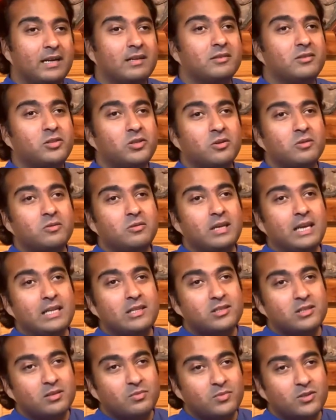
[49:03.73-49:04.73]
Right, so
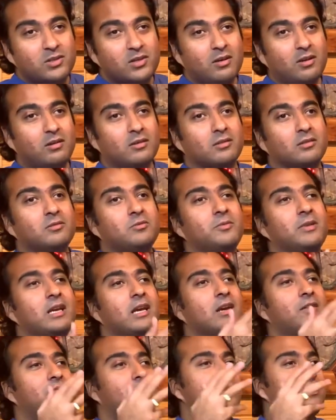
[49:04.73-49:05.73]
in samsara, we
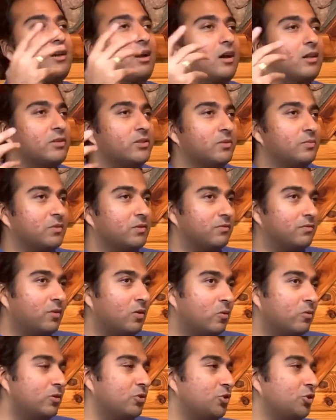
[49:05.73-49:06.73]
have this concept of
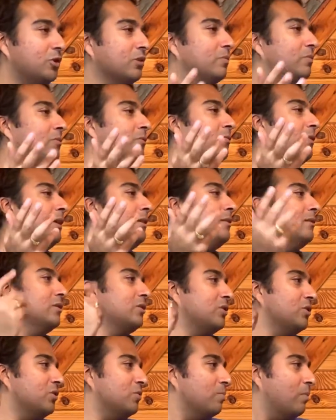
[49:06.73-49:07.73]
ownership, right?
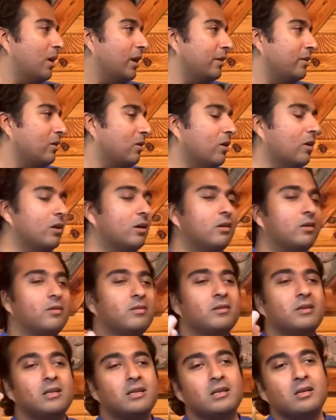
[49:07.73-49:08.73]
This is my
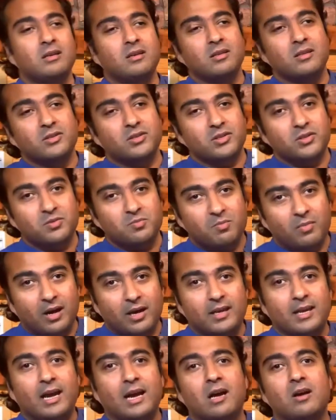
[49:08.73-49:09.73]
car, this is
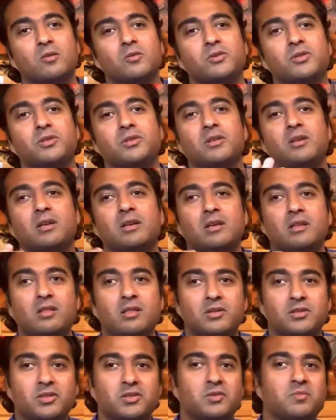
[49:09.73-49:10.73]
my house,
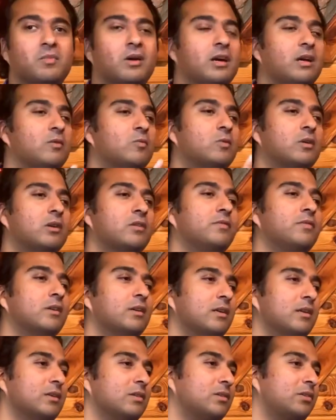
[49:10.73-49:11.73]
this is my,
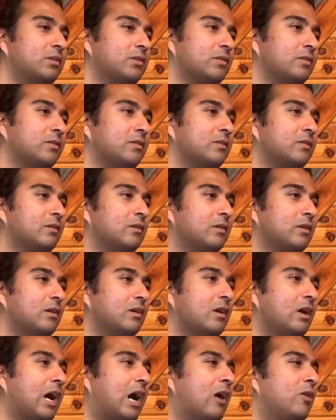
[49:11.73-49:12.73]
whatever it is.
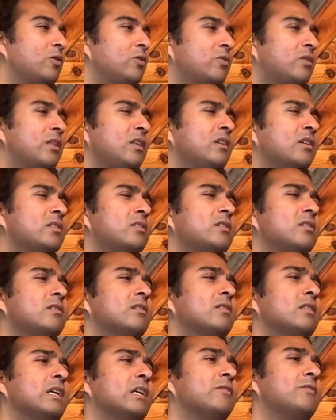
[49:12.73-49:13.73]
How do you think it's
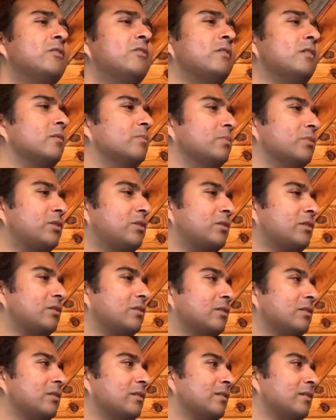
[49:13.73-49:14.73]
in the Deva
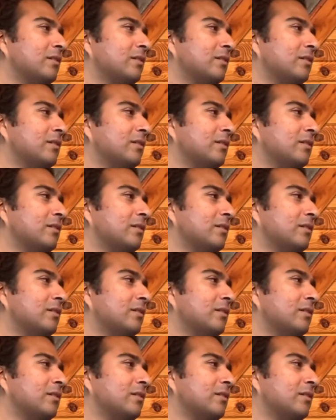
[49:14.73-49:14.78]
realms?